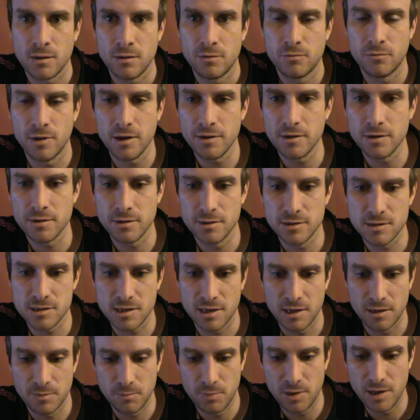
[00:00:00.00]
Rather than
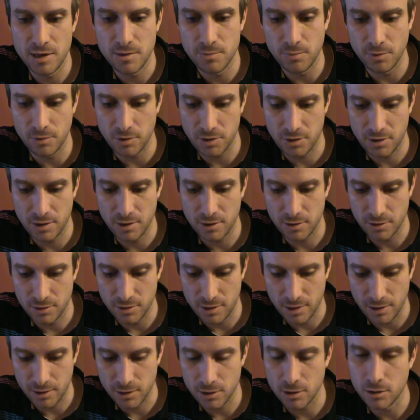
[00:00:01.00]
saying people think
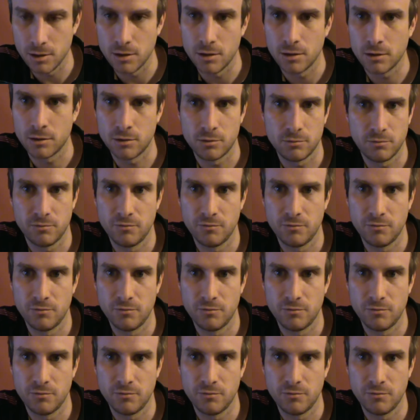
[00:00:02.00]
that Kurt